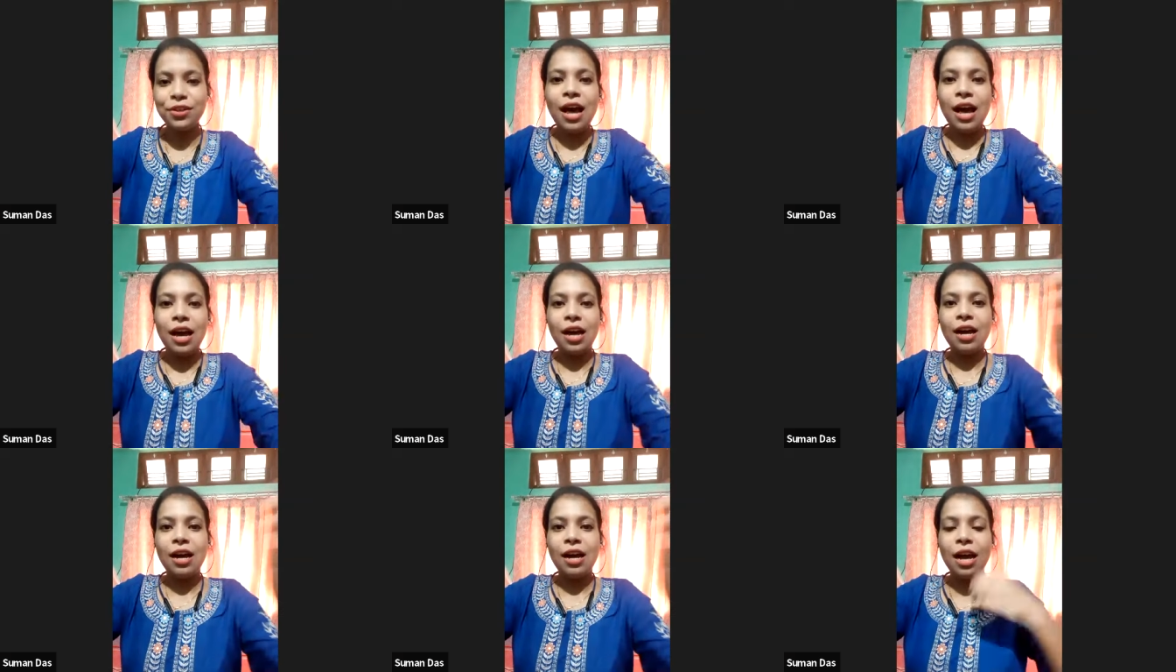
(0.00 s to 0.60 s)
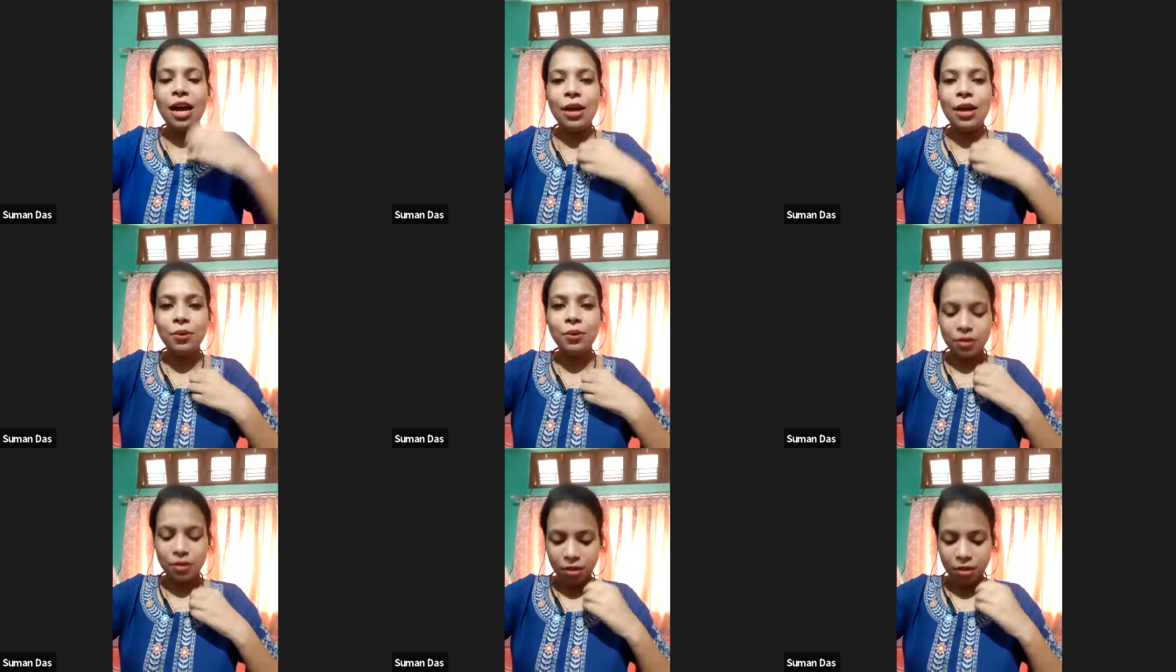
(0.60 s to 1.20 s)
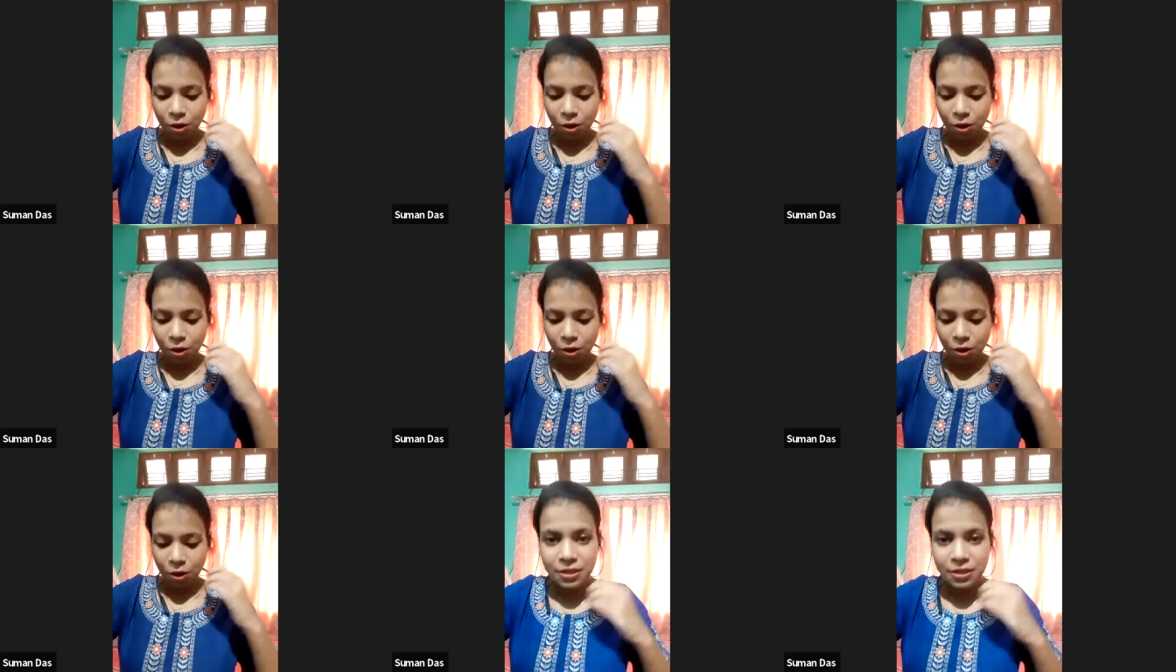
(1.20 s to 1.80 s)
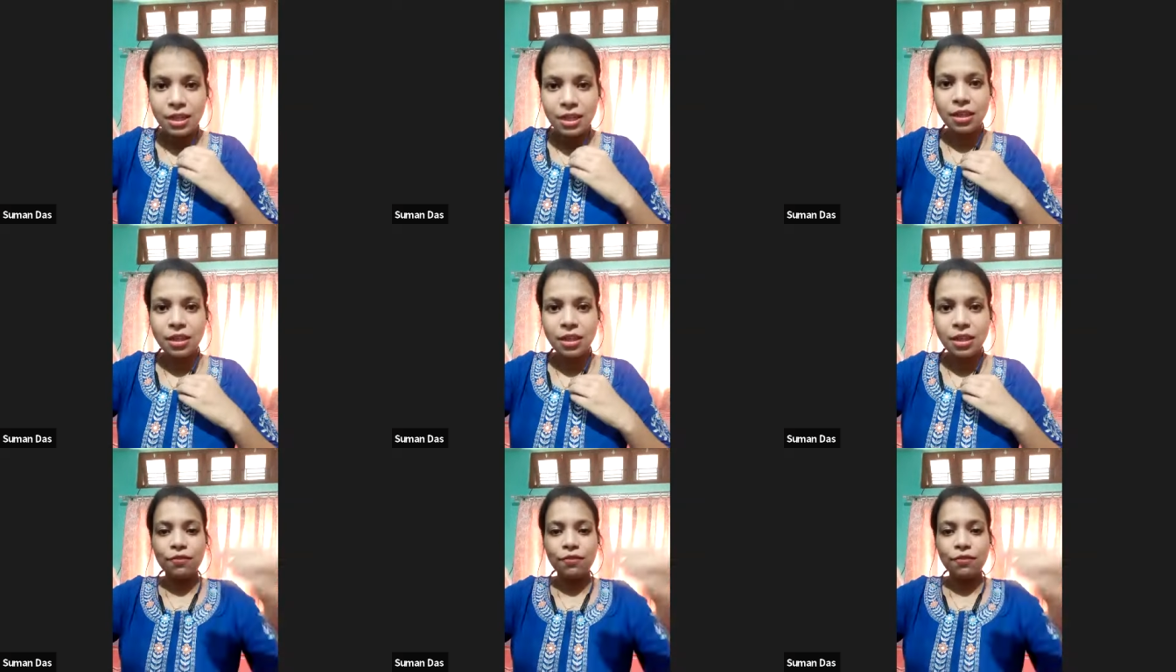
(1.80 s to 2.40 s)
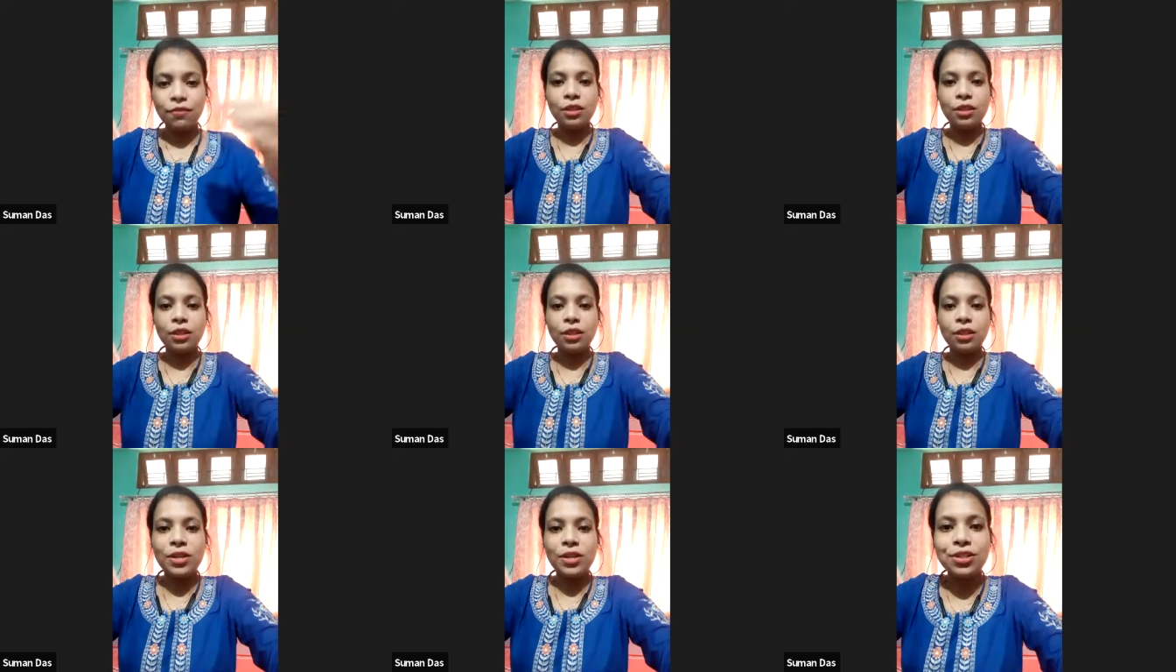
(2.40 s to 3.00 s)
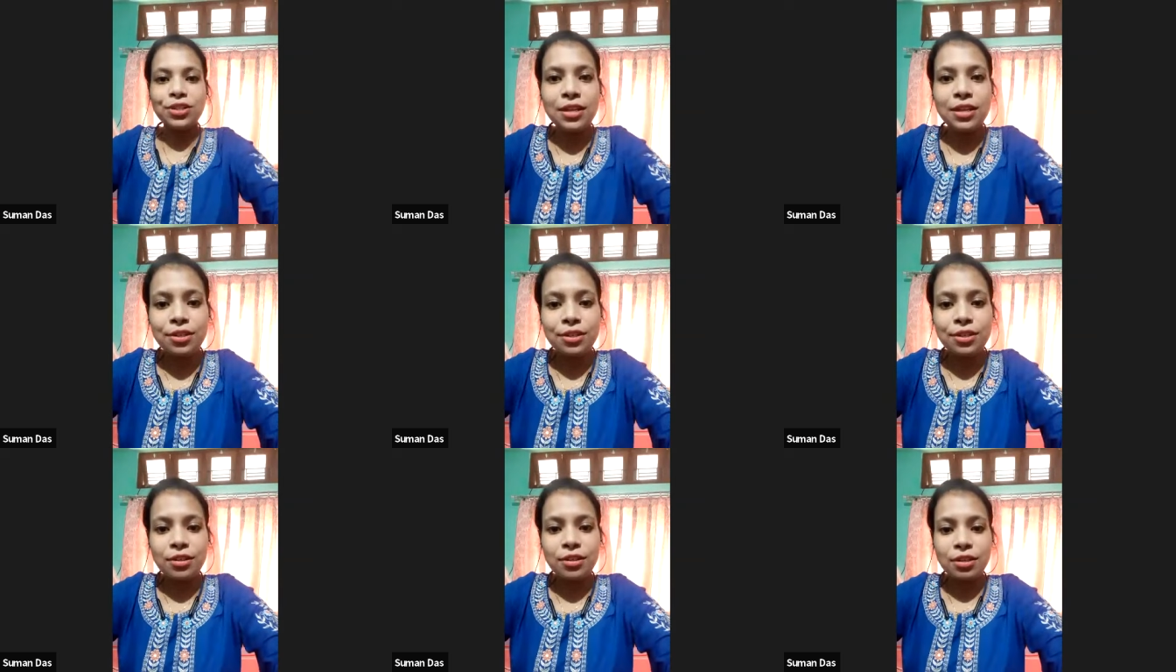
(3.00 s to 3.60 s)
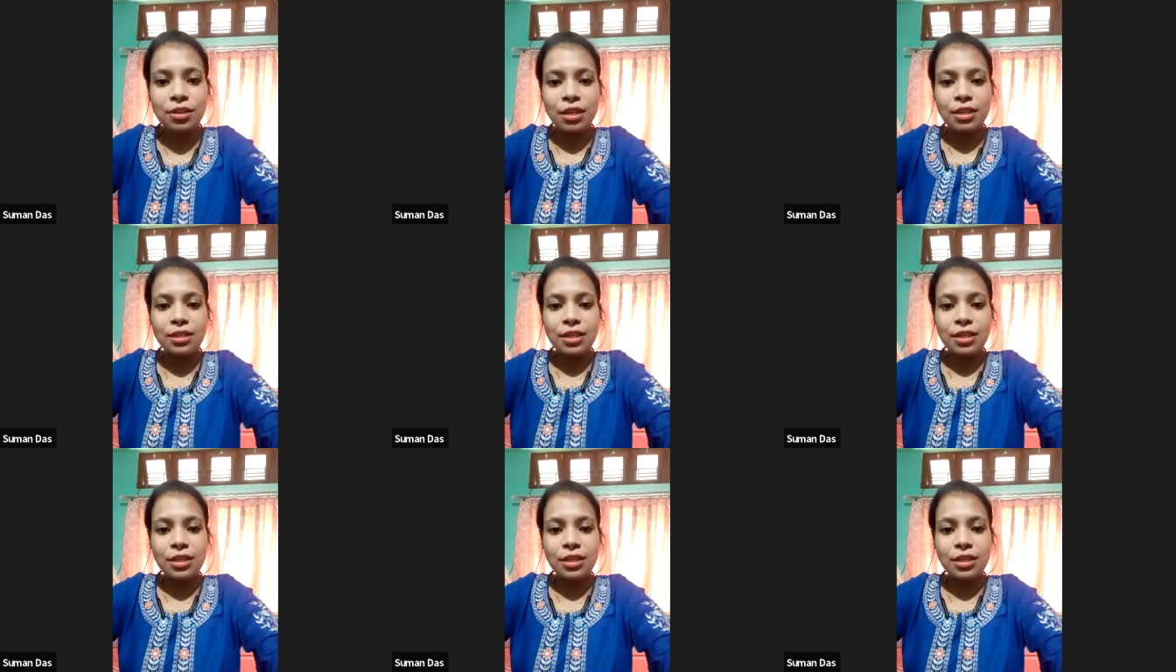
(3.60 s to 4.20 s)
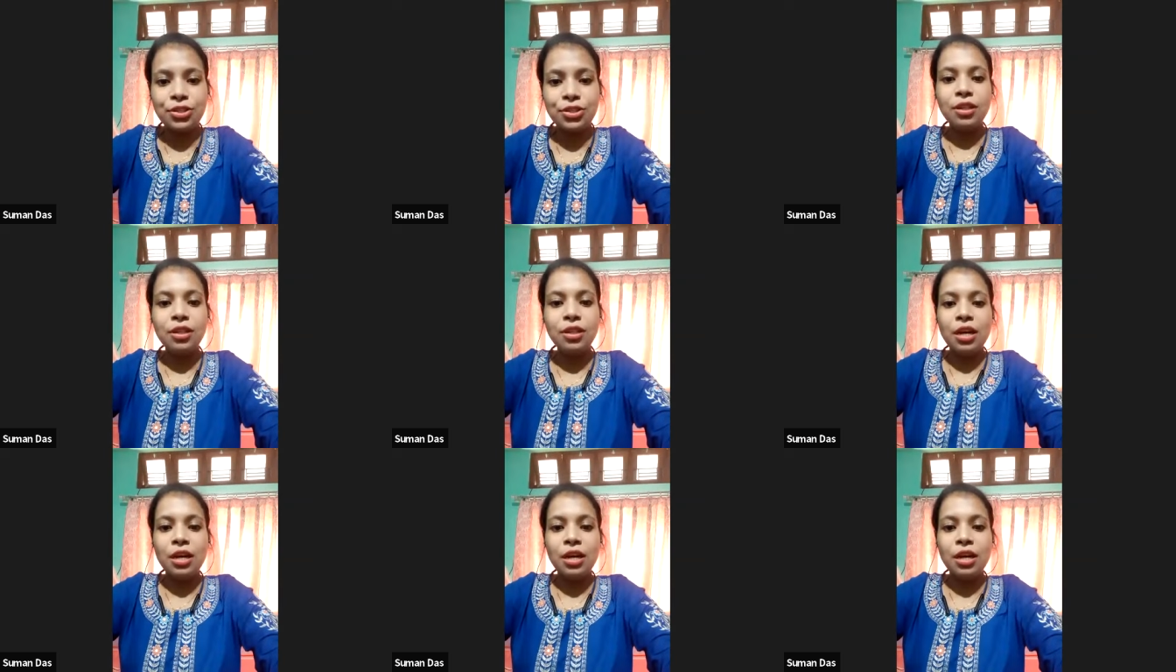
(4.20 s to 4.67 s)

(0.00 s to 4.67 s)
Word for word: Uh, I would now proceed uh, for the question answer uh, session.